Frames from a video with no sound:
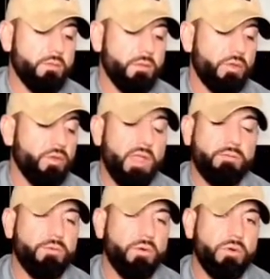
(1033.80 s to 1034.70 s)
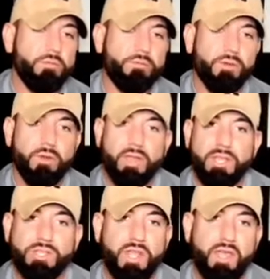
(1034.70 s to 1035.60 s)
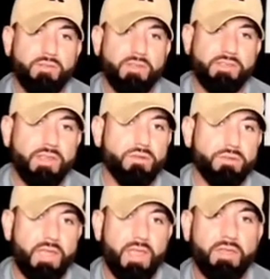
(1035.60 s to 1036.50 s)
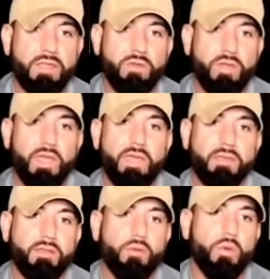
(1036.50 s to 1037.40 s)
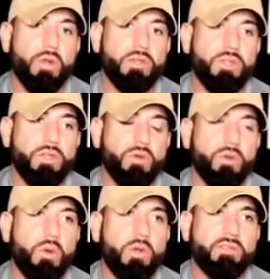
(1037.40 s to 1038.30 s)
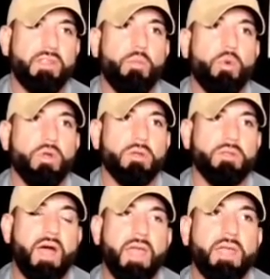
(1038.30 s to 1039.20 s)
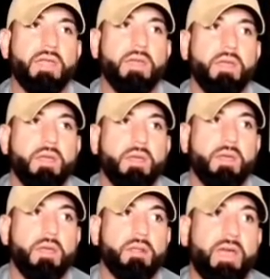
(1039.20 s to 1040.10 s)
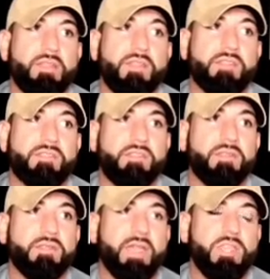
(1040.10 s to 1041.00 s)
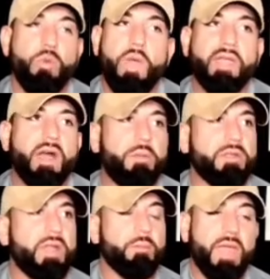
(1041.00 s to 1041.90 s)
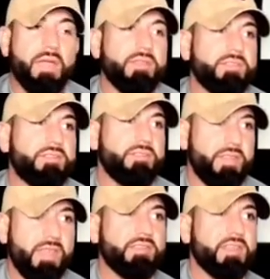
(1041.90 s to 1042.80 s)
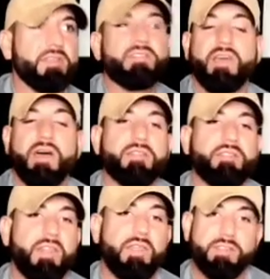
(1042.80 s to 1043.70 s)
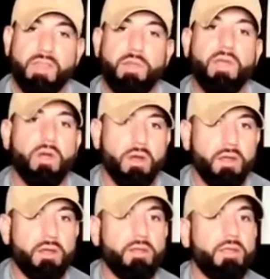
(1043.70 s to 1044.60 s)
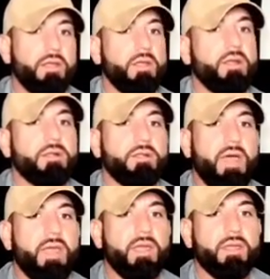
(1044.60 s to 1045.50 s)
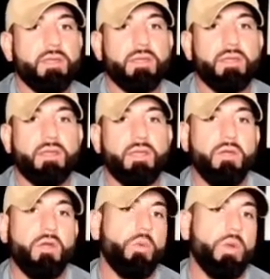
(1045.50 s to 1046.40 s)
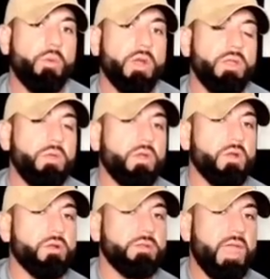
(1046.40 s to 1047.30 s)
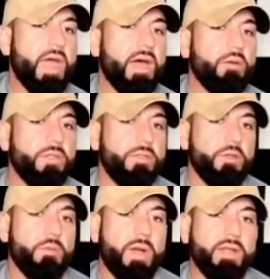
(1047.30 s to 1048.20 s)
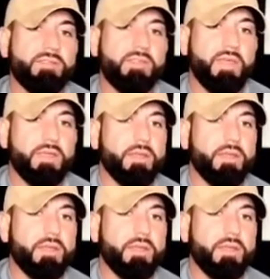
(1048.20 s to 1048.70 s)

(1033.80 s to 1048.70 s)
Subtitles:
grateful for each and every single day that you get, or is it more like this, like you wake up and you're like, man, this today's gonna suck, today's gonna be hard, like, where are you currently at with your mindset?